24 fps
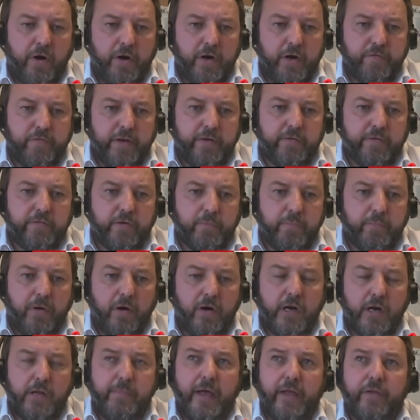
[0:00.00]
of an
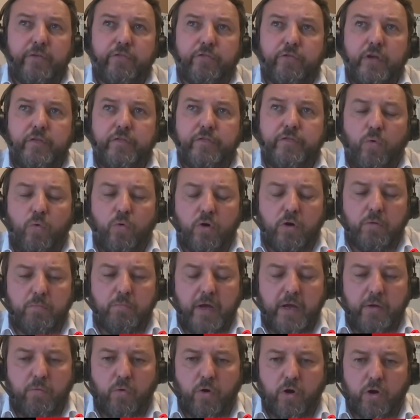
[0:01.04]
interparliamentary forum.
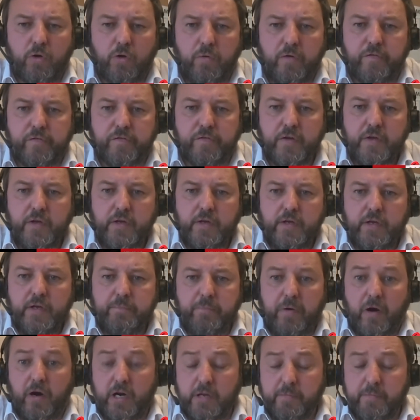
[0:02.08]
I work with
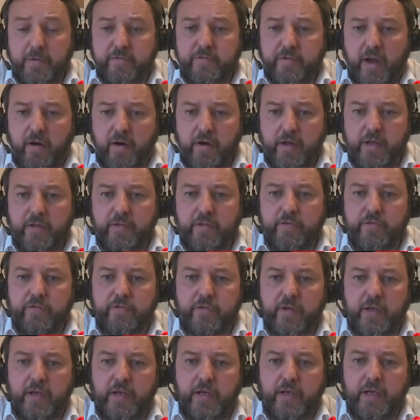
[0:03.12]

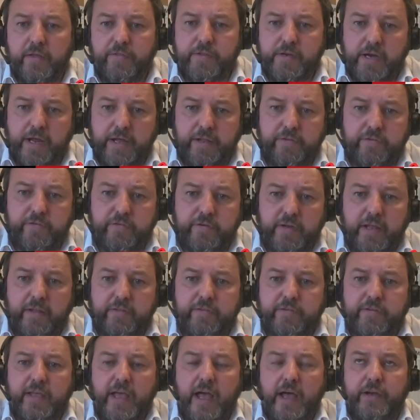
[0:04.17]
parliamentarians in the United
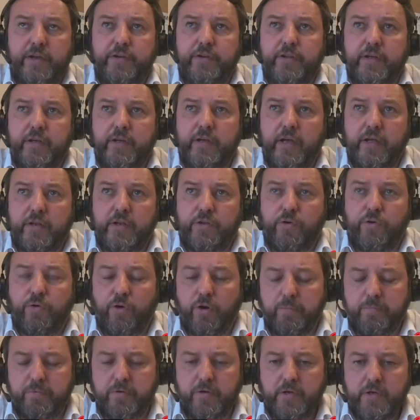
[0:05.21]
States, Canada, and
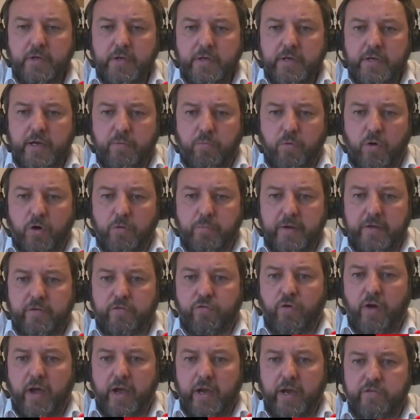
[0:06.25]
Europe, where we
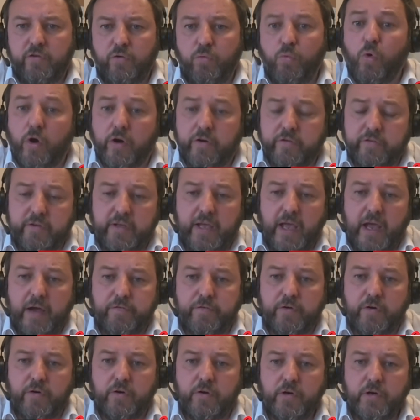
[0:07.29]
try to work
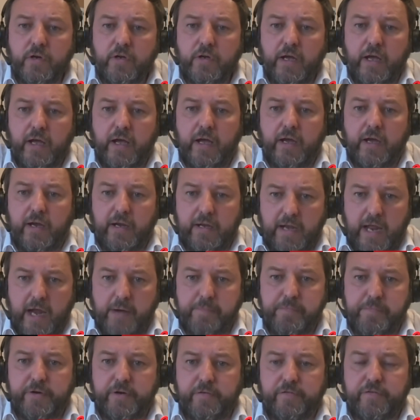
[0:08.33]
together
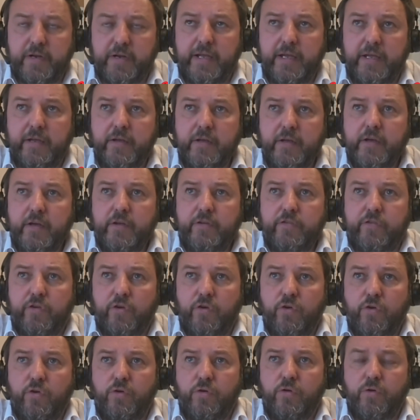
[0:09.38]
collaboratively
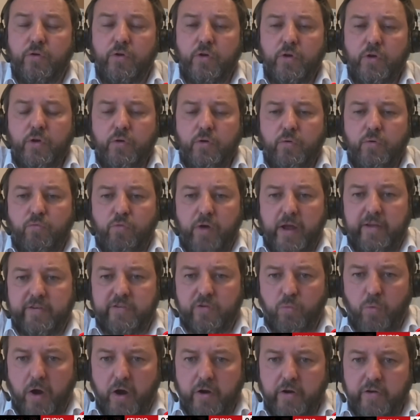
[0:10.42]
to raise
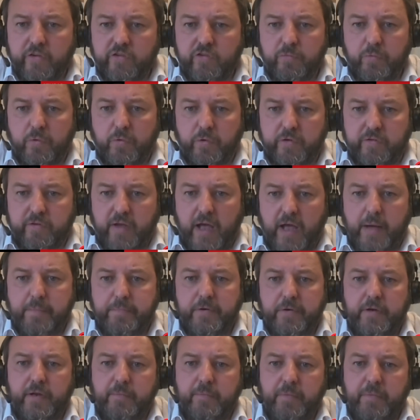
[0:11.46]
awareness about what's
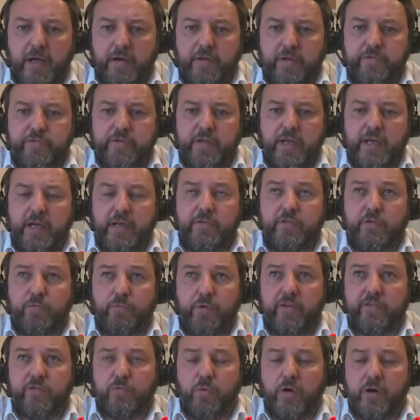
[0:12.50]
happening in Palestine, to
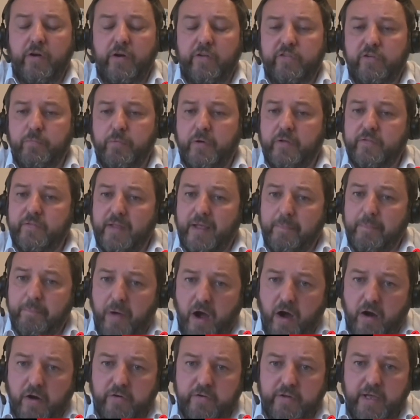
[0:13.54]
raise awareness about the
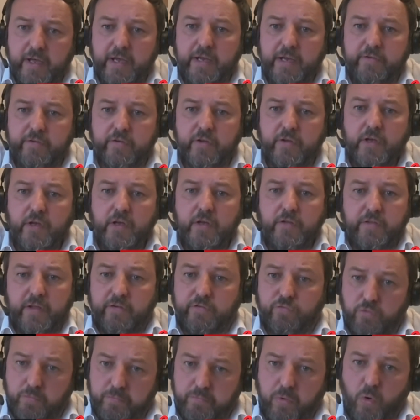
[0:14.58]
apartheid,
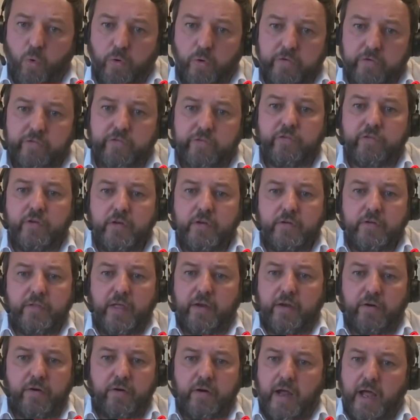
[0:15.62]
these reports
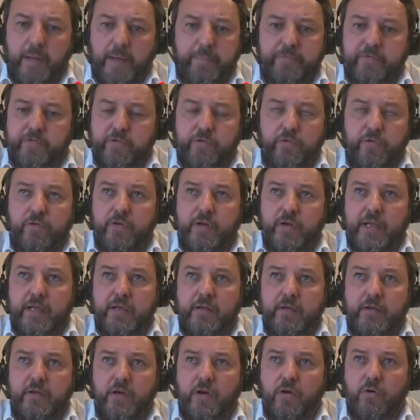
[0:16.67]
that are
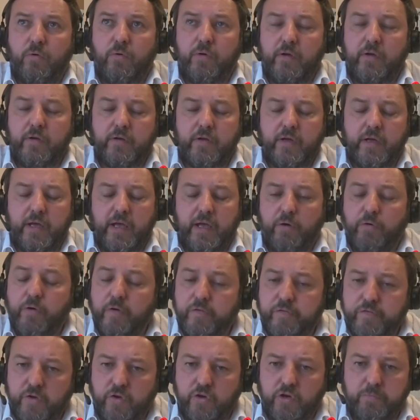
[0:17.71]
absolutely,
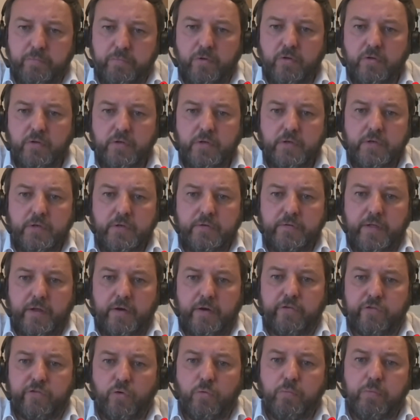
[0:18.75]
irrefutable, that
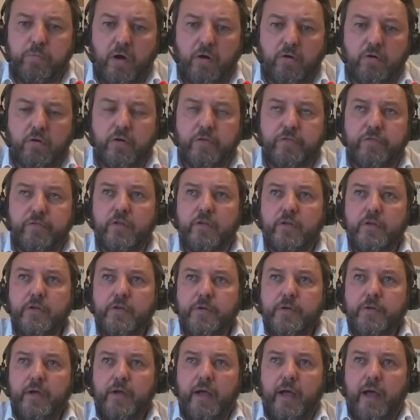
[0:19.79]
are so powerful,
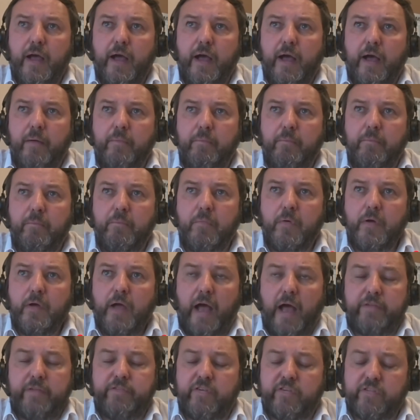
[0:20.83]
and
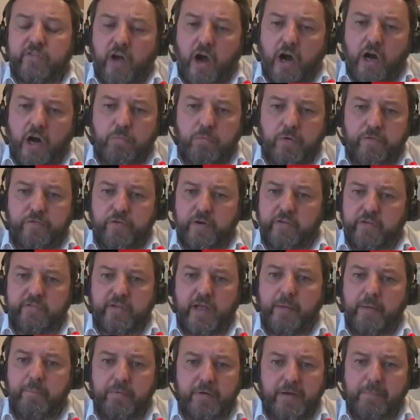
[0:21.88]
to start with, for
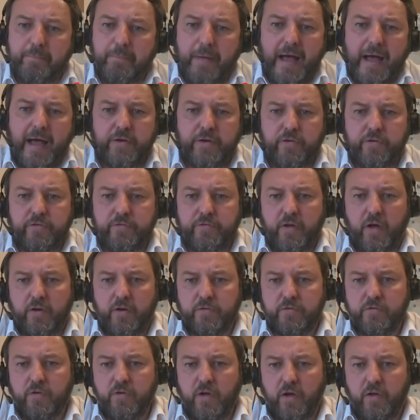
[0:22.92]
example, a ban
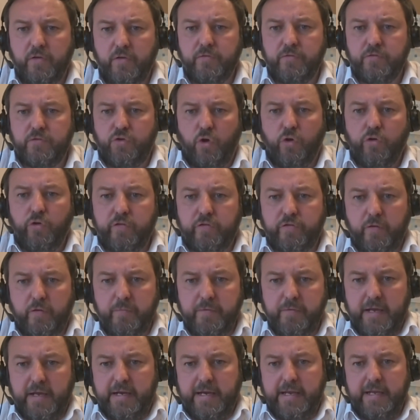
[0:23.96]
on goods from
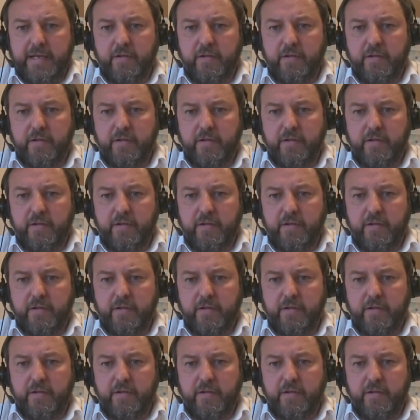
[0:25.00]
the illegal